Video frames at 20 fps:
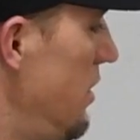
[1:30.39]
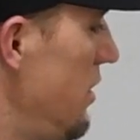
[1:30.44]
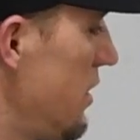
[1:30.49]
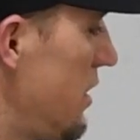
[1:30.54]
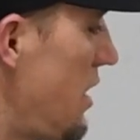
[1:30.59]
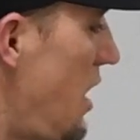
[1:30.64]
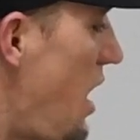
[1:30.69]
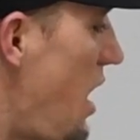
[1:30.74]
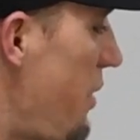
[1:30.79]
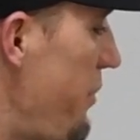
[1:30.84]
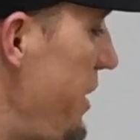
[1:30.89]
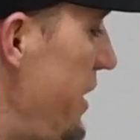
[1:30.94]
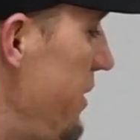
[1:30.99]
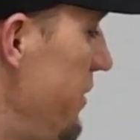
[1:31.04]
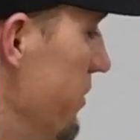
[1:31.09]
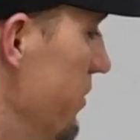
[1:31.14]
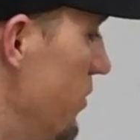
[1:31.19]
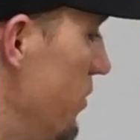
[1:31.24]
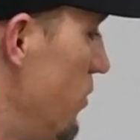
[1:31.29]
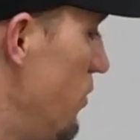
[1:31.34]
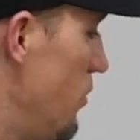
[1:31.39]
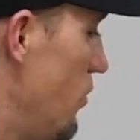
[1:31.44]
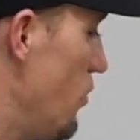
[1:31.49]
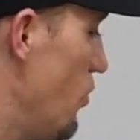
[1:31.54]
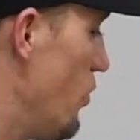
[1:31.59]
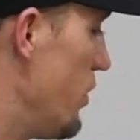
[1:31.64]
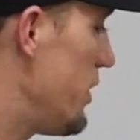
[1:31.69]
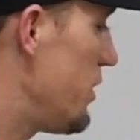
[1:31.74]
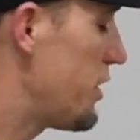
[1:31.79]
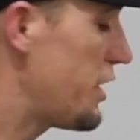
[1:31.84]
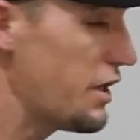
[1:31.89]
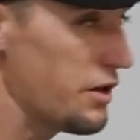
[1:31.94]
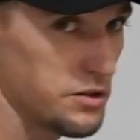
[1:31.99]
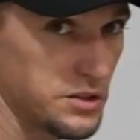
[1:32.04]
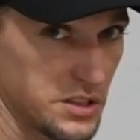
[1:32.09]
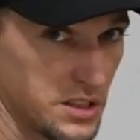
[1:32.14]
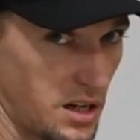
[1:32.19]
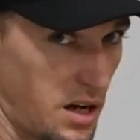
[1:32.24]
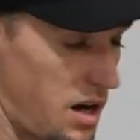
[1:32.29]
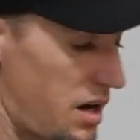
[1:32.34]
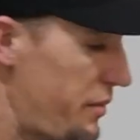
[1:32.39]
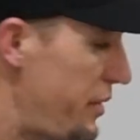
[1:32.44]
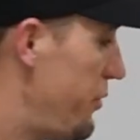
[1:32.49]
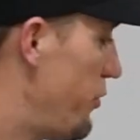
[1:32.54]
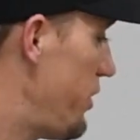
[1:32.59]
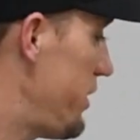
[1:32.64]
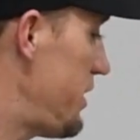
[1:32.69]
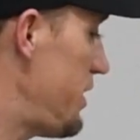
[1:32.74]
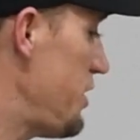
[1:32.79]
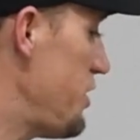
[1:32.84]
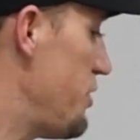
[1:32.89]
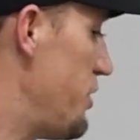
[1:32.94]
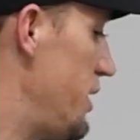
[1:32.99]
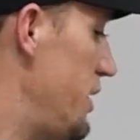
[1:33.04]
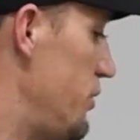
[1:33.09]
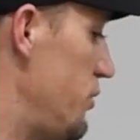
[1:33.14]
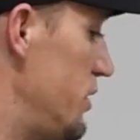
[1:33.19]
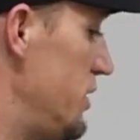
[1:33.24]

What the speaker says: common will go to common with the unit,